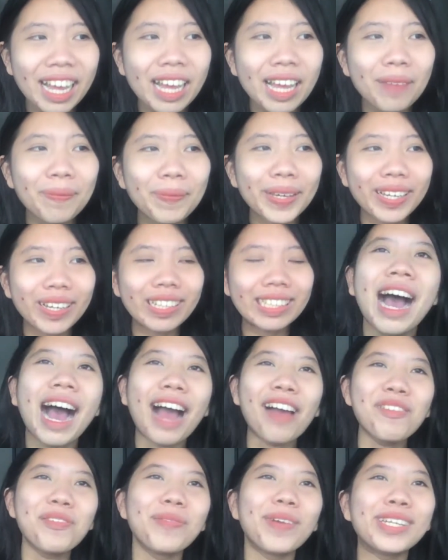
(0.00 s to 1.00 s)
Because
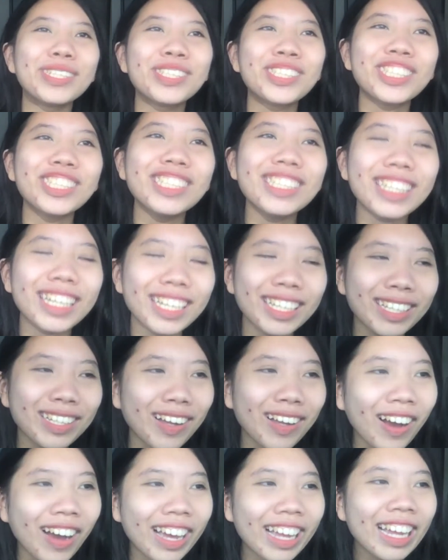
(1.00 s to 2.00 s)
I mentioned a
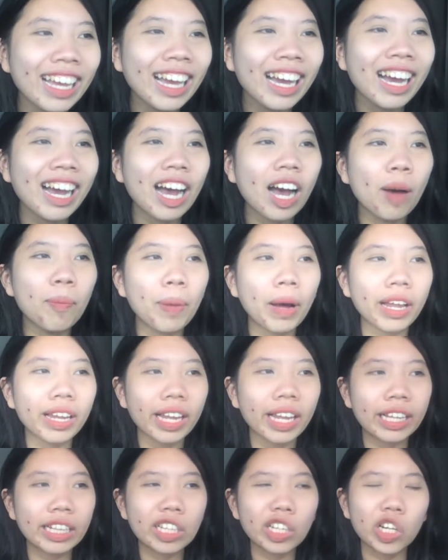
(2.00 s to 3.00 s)
lot about
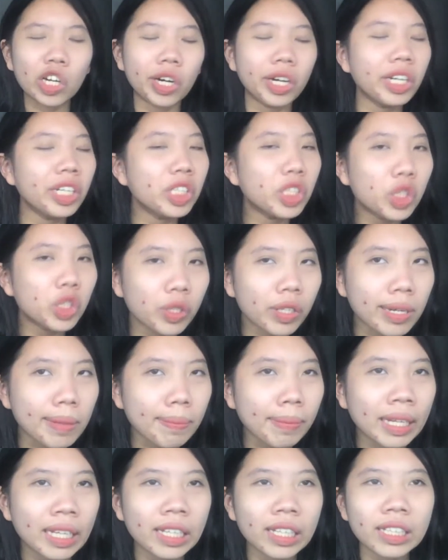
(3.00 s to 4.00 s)
like the current
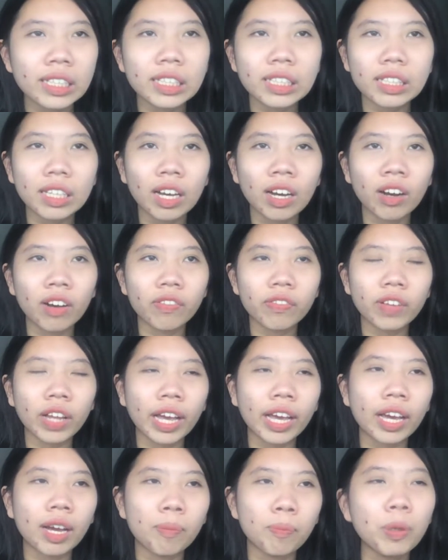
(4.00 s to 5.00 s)
treatments of
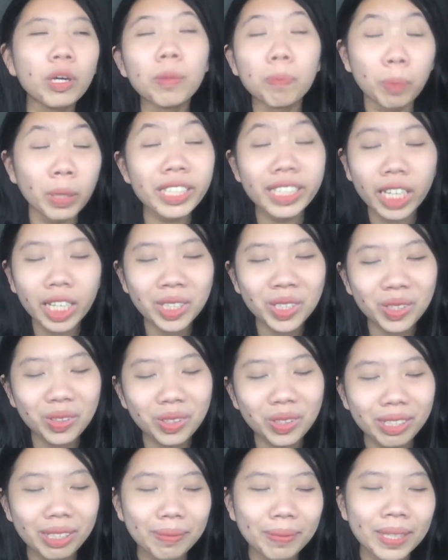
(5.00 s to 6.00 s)
like
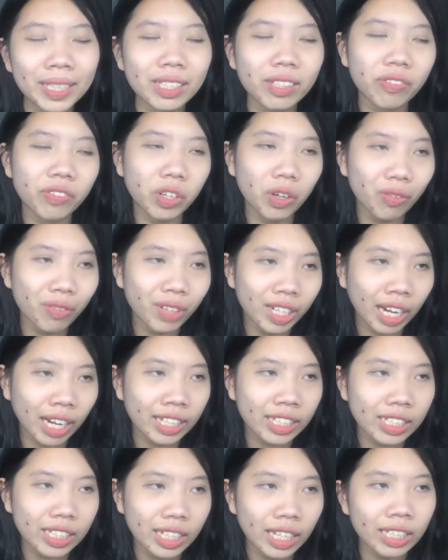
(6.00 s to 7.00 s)
potential treatments of
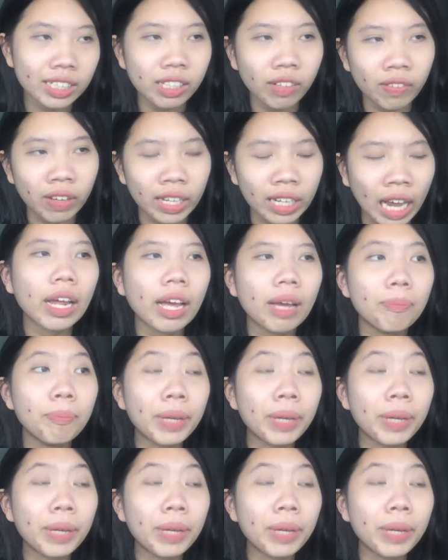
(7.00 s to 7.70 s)
COVID-19 and stuff like that.